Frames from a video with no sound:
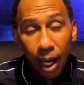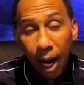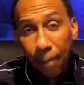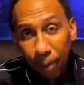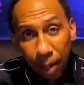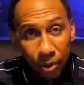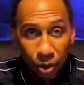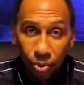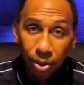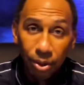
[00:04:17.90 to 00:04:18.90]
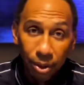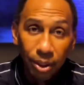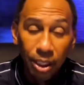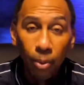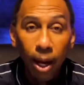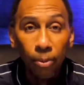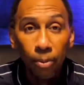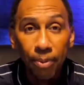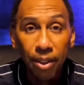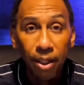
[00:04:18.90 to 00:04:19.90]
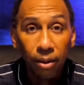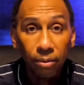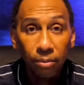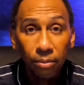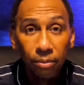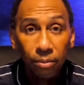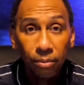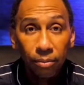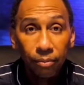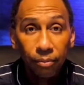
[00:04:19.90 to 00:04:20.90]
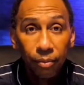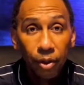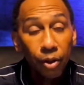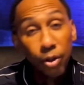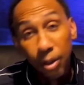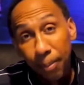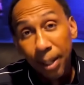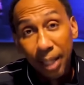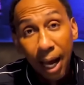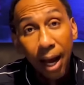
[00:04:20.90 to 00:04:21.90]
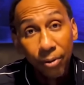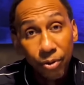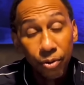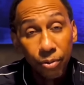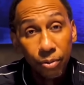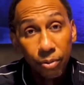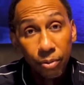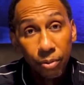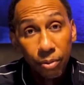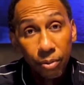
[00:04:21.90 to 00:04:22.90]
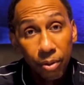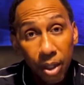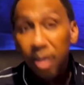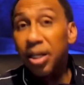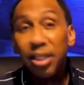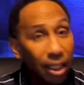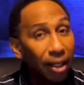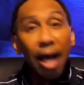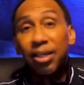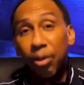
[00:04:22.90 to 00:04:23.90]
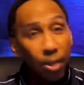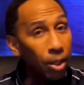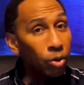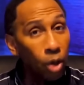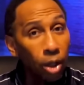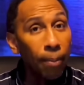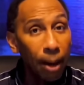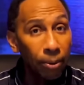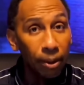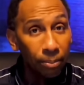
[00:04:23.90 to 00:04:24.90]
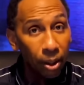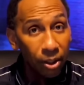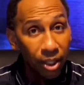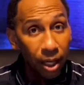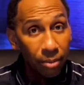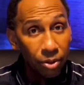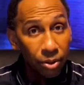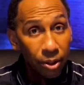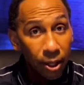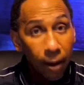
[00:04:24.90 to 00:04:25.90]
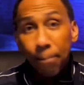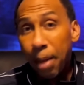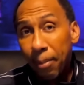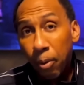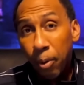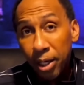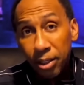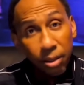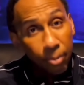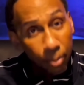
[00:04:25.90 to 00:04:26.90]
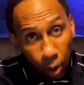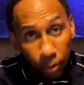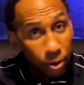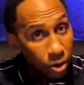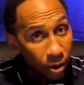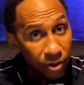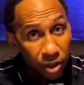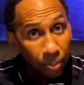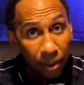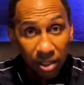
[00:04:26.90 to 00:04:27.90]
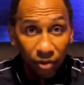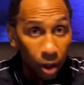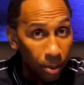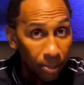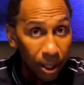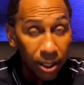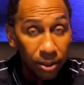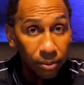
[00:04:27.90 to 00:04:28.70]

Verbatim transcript: I promise you D-Wade will be there. You can bet the house. There's a lot that we don't talk about with LeBron James. Remember when the memorial service took place for Kobe Bryant?